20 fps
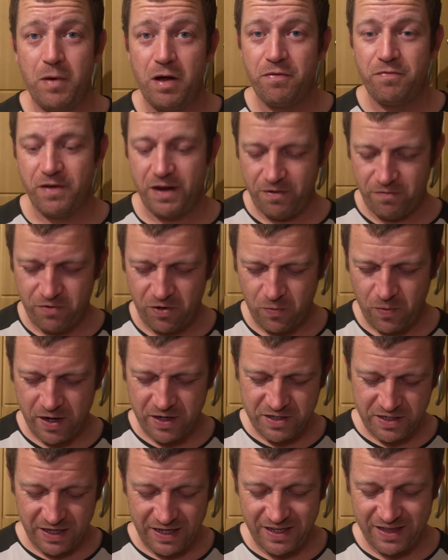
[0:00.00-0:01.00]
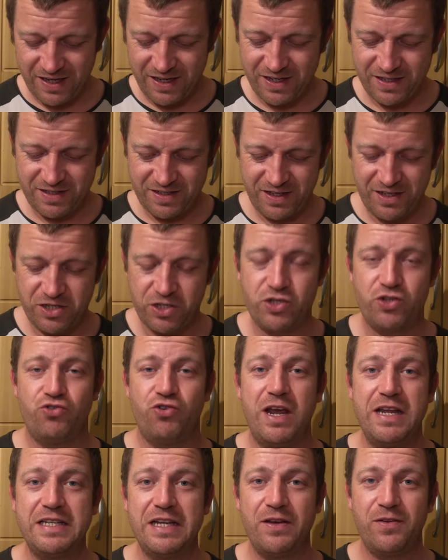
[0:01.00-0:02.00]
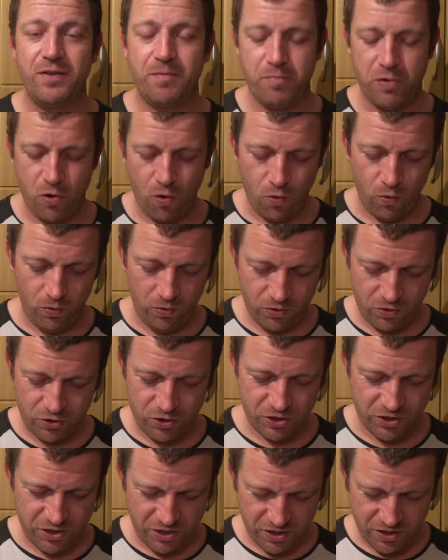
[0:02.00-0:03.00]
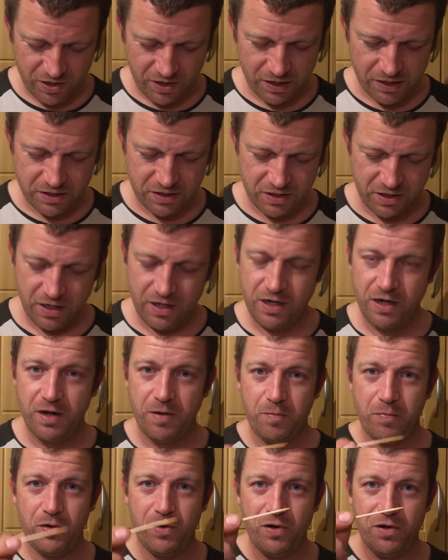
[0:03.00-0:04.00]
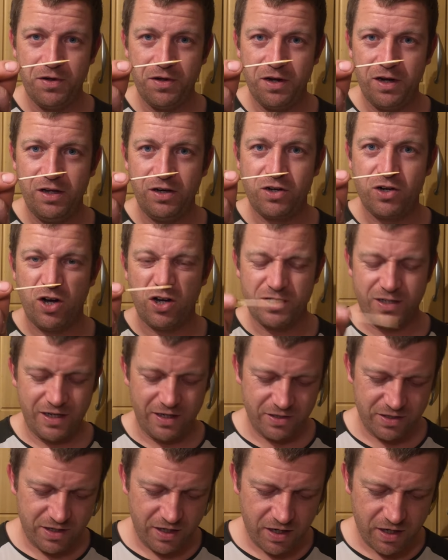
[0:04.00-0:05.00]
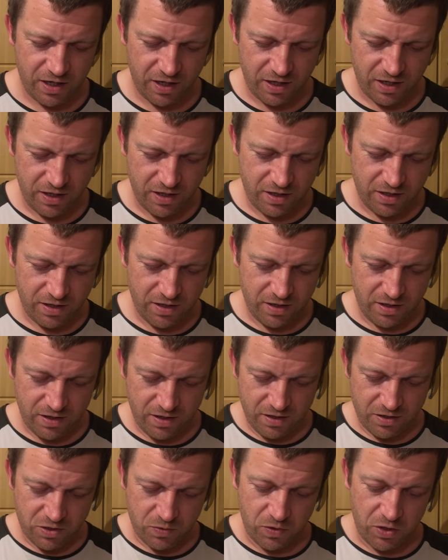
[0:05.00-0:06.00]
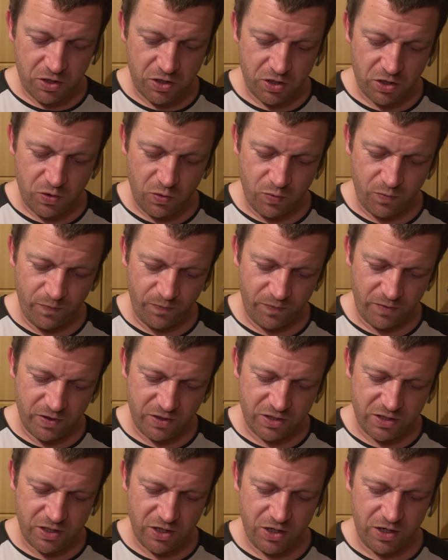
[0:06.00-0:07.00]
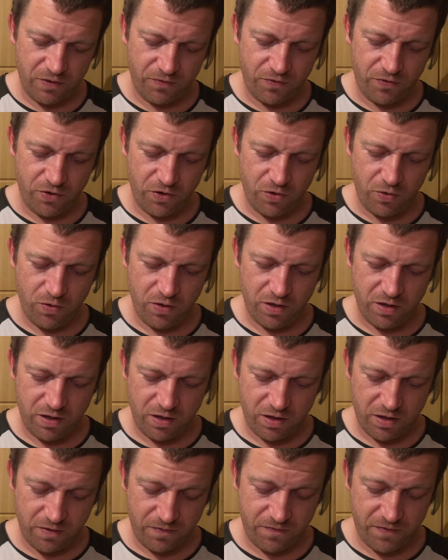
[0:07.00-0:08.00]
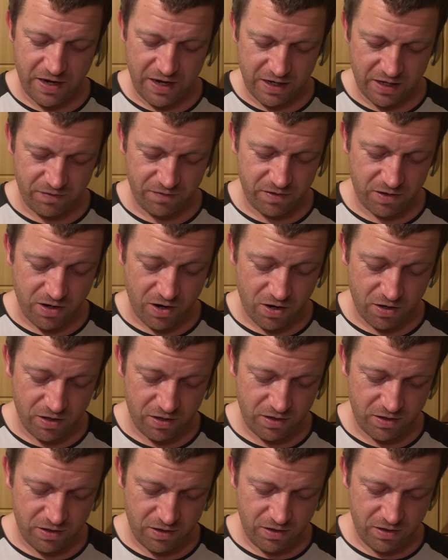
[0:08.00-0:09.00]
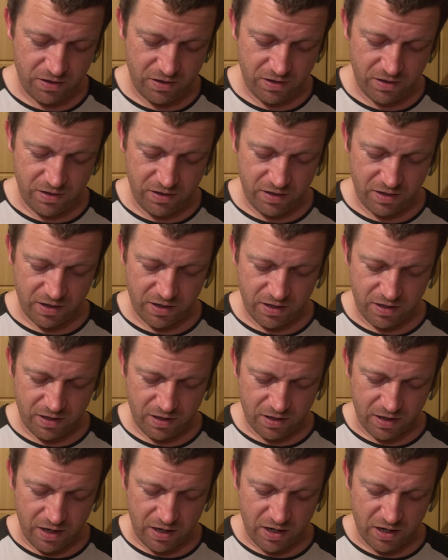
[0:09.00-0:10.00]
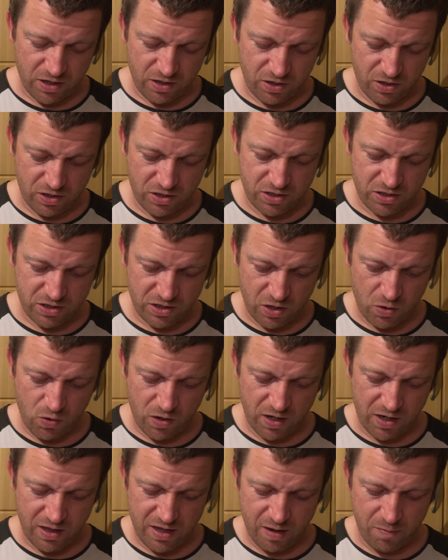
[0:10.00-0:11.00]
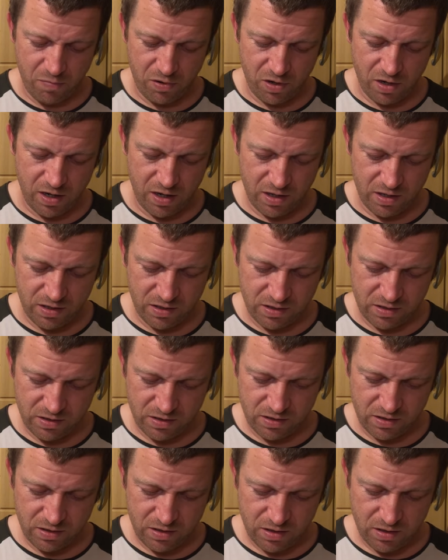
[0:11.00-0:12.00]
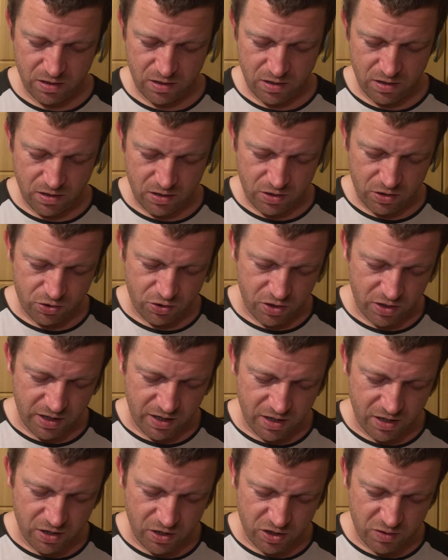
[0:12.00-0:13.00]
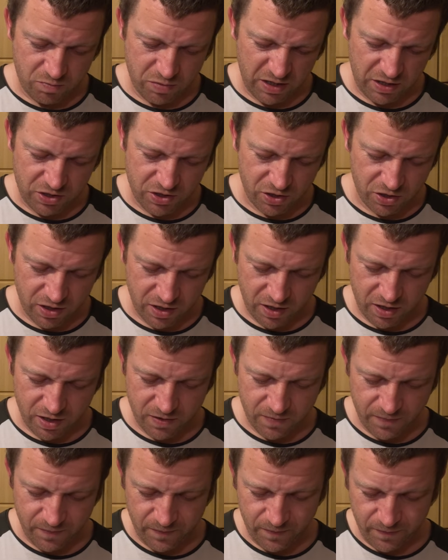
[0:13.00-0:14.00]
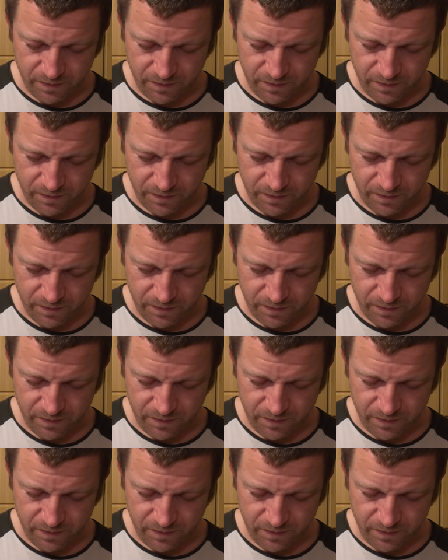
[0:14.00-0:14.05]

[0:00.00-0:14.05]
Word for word: my favourite way to eat this is straight out of the bowl, just like this. But a little cocktail stick. So what you do, slide it through the flake of the cod. Get it a good soak in that butter. Try and get a nice big chunk here.